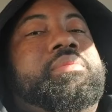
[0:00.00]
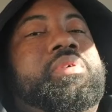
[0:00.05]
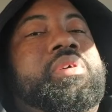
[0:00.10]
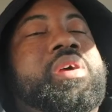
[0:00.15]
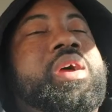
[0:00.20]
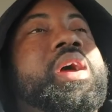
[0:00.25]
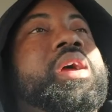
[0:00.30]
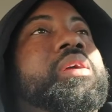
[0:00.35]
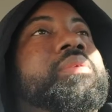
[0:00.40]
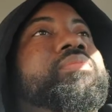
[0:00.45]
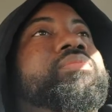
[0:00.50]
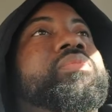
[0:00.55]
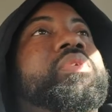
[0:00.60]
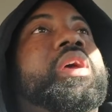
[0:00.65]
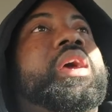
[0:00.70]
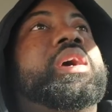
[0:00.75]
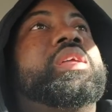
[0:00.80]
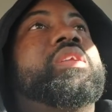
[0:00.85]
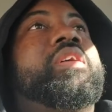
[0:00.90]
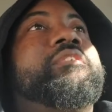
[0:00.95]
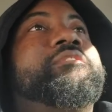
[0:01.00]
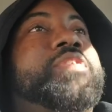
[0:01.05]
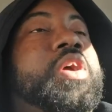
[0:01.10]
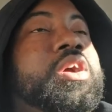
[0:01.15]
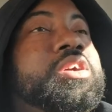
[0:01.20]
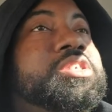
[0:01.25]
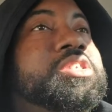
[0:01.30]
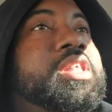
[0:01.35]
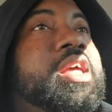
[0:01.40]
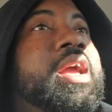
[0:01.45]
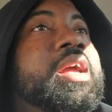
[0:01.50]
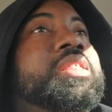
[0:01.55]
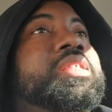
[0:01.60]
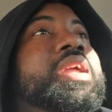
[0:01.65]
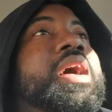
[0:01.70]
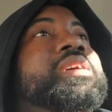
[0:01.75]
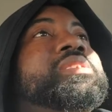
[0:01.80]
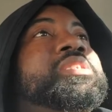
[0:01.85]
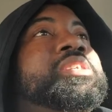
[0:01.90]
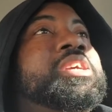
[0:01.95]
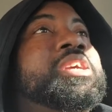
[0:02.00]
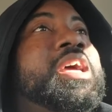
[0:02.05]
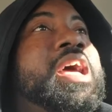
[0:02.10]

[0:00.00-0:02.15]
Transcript: all right? And the first thing that I see